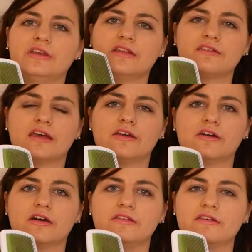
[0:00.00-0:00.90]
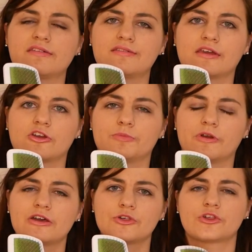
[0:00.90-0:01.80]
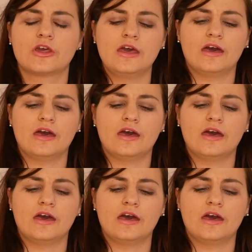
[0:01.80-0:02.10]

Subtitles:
needs a good slicker brush.